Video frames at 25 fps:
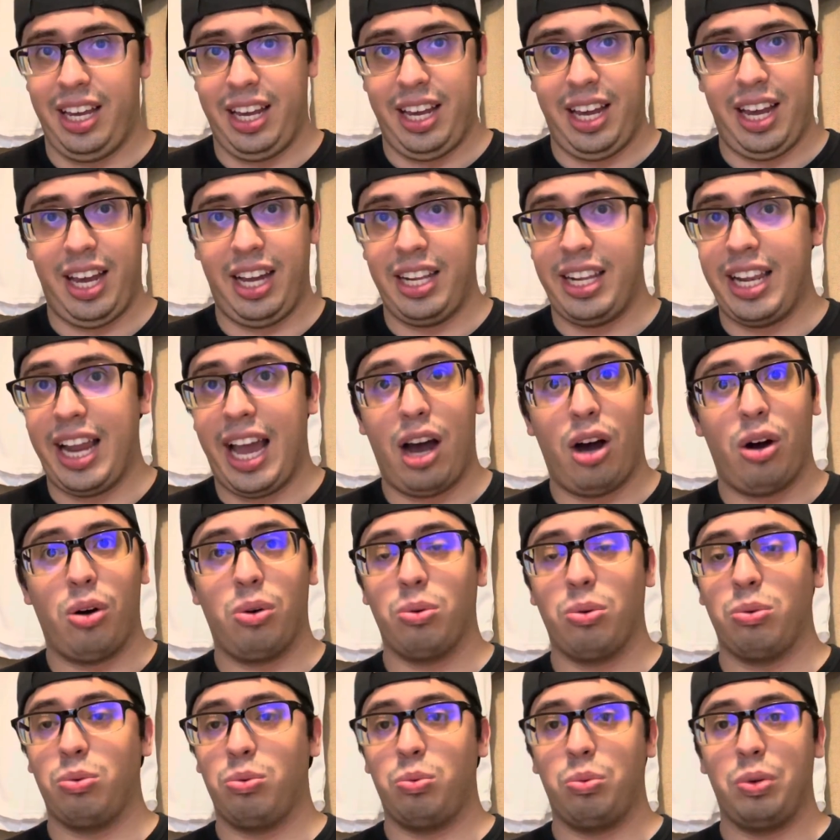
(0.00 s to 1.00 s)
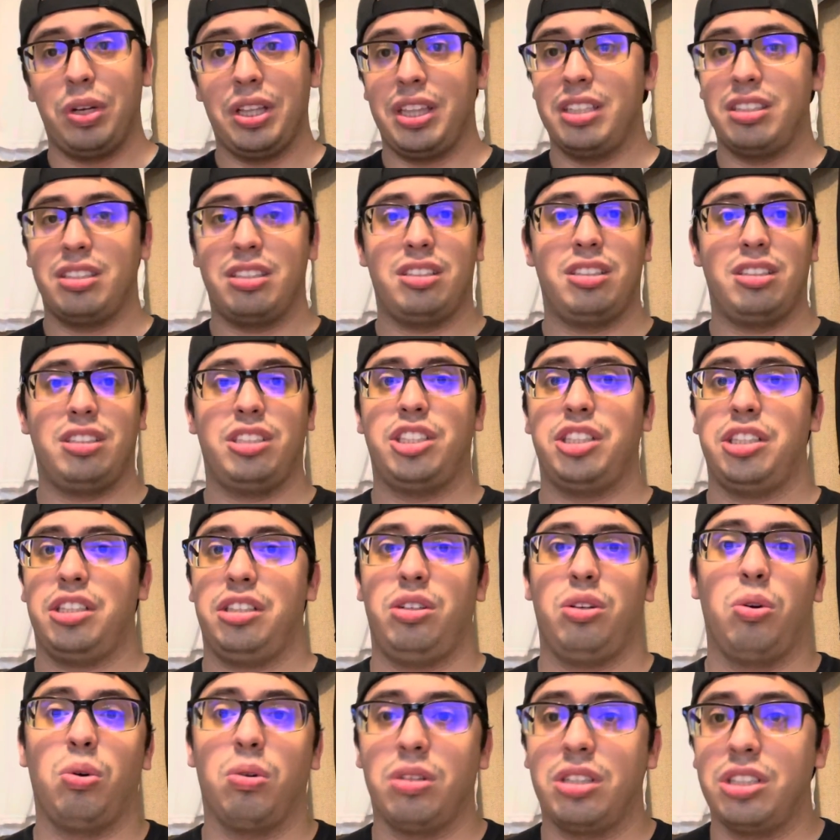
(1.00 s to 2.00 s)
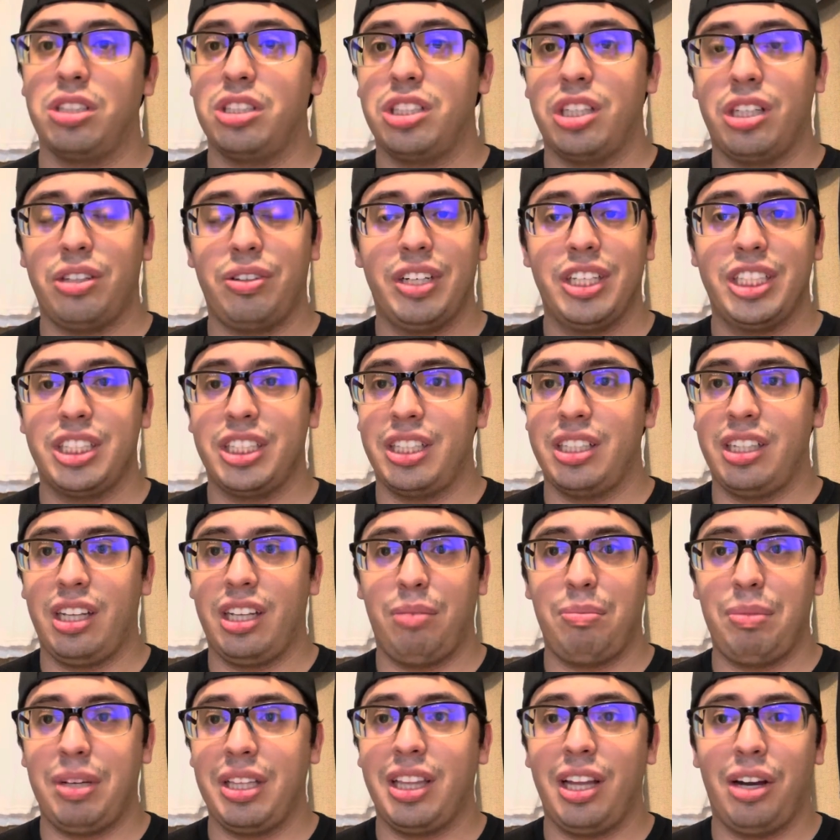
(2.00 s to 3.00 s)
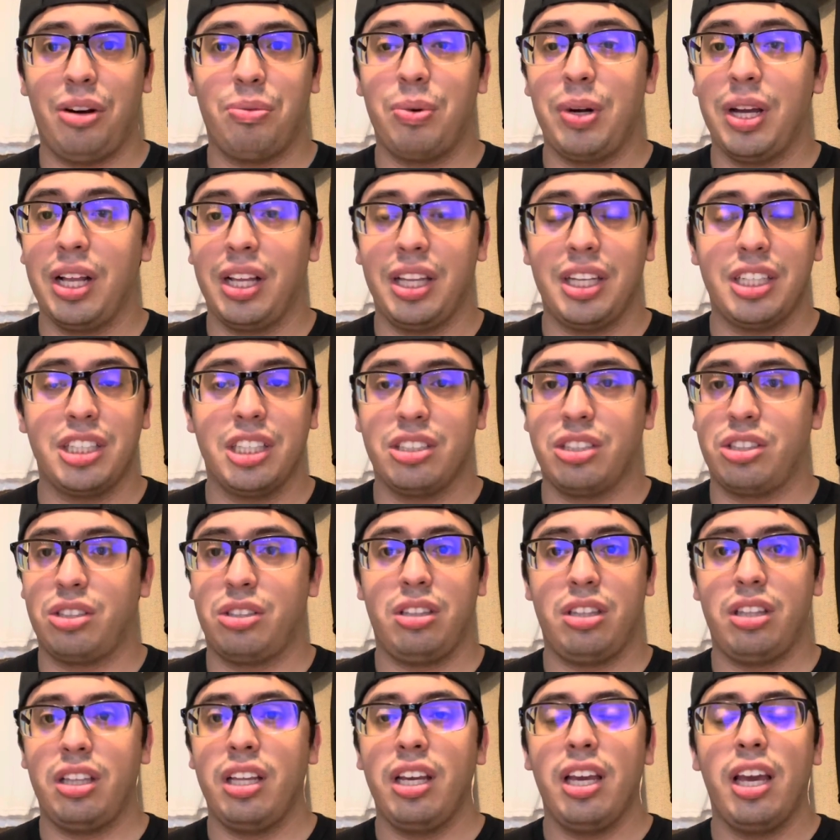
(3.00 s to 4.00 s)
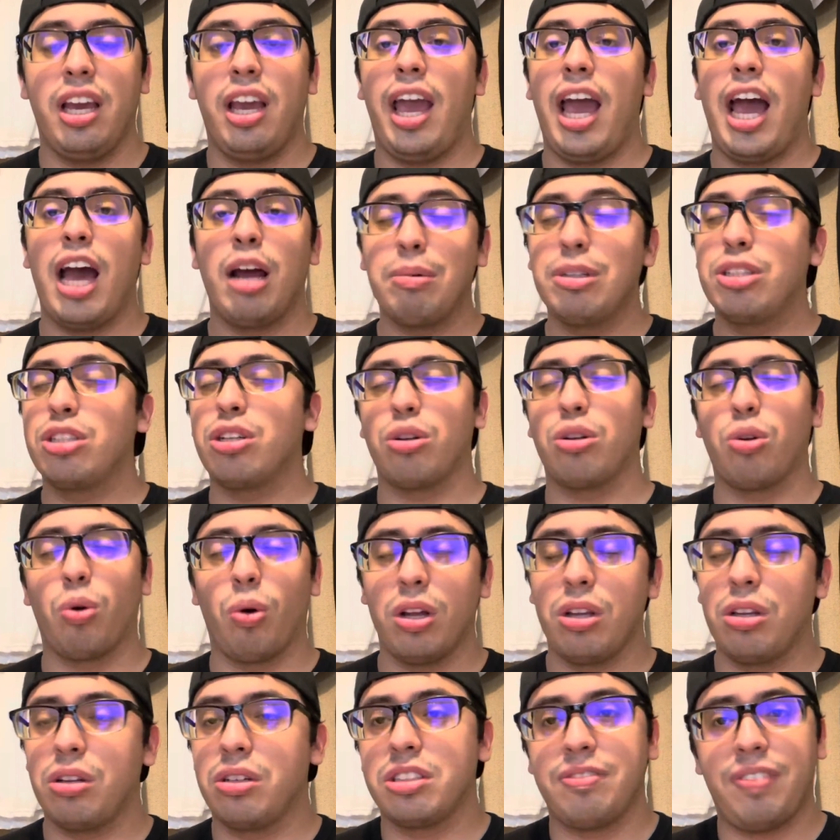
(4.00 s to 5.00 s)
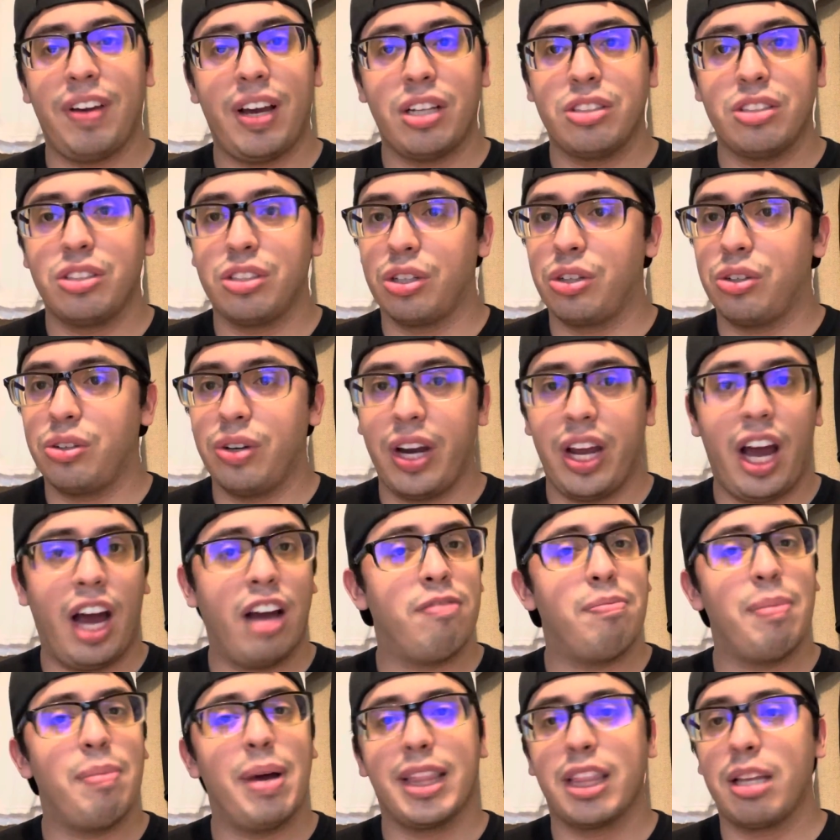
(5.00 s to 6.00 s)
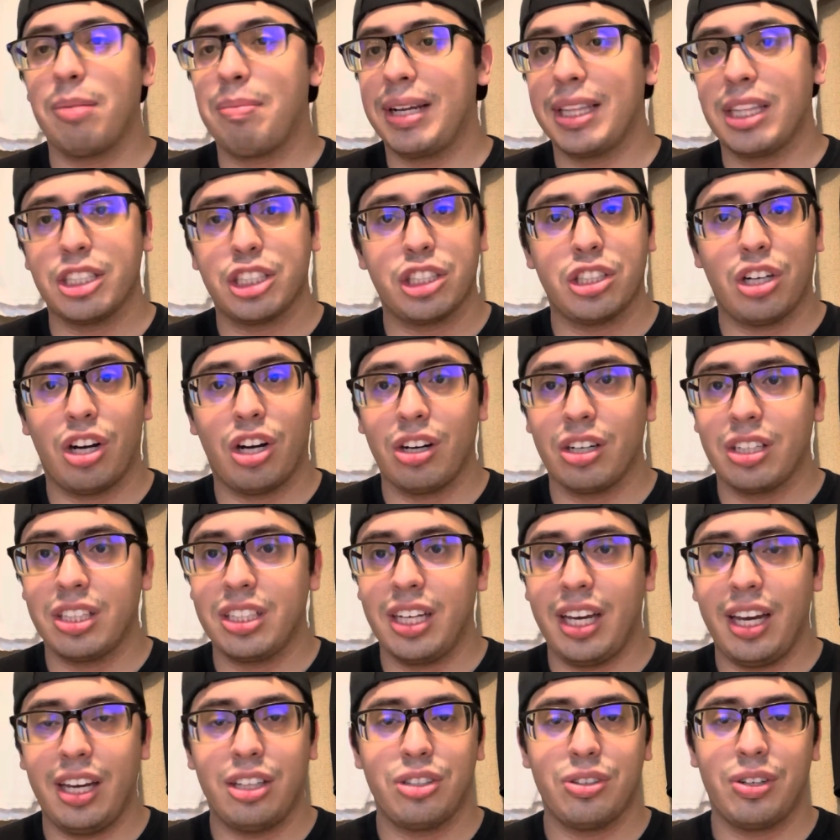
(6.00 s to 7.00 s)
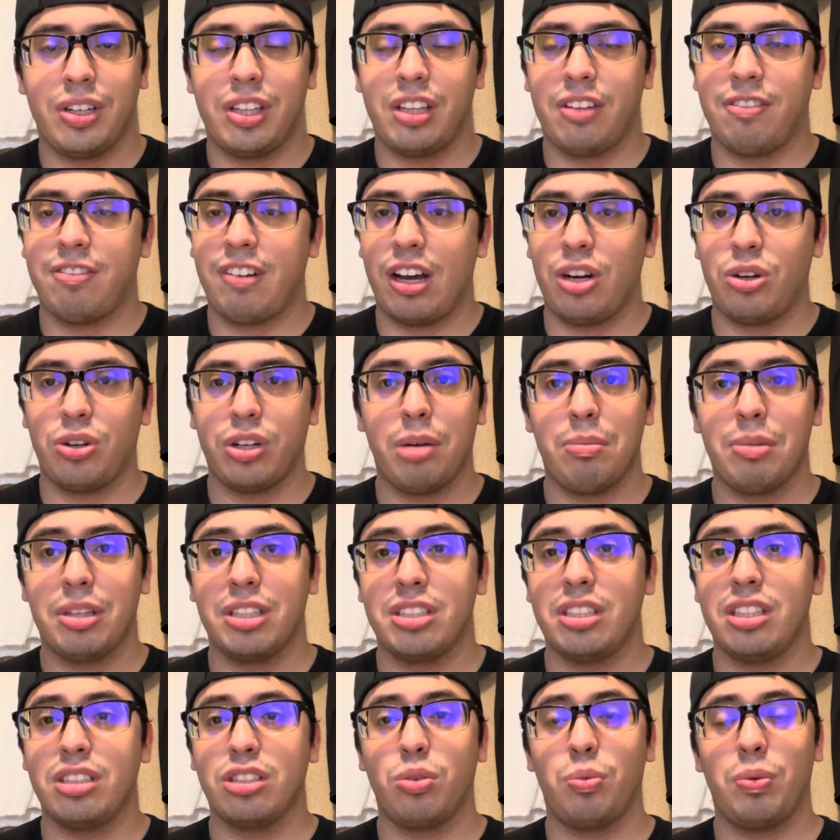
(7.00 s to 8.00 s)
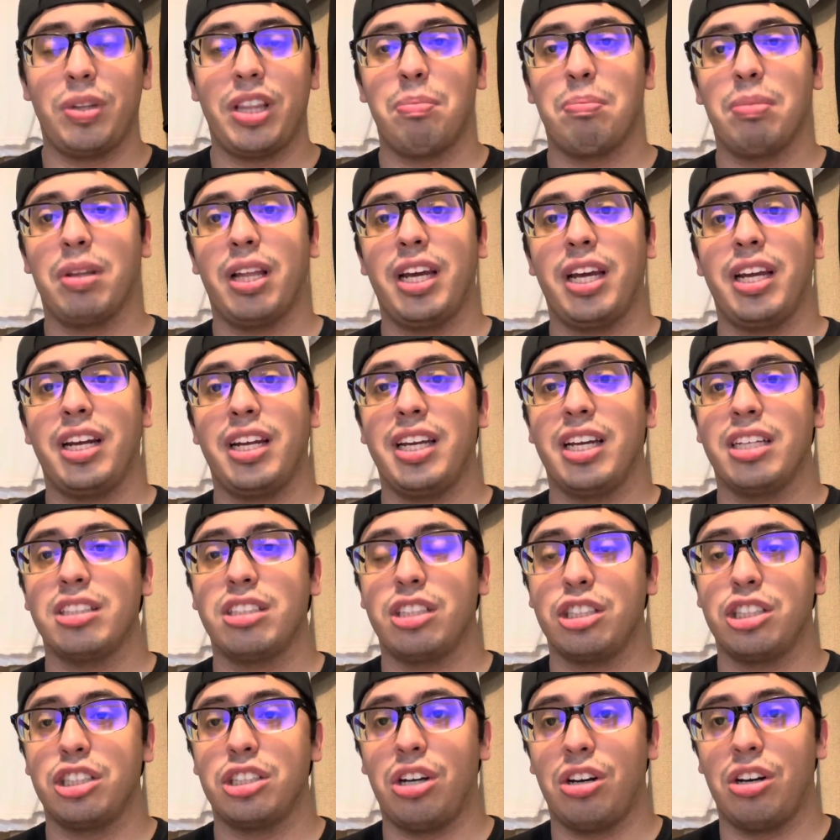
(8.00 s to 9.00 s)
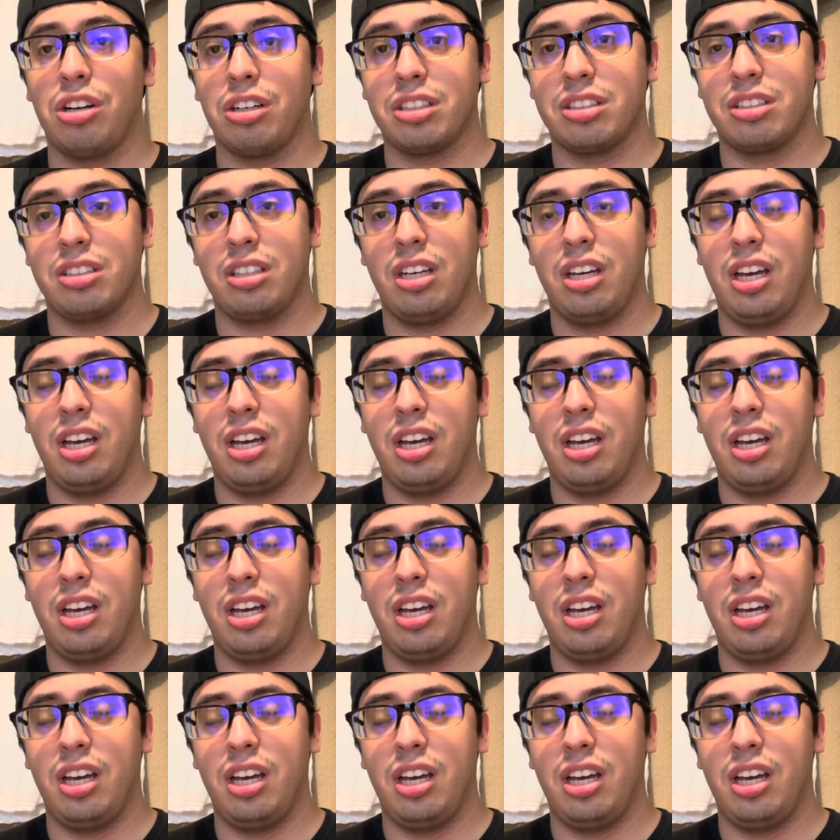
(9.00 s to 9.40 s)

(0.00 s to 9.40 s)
And now with this golden generation, they're really just... Edmonton Oilers fans are great. I've met them at the Shark Tank during the final game of the season when they played against the Sharks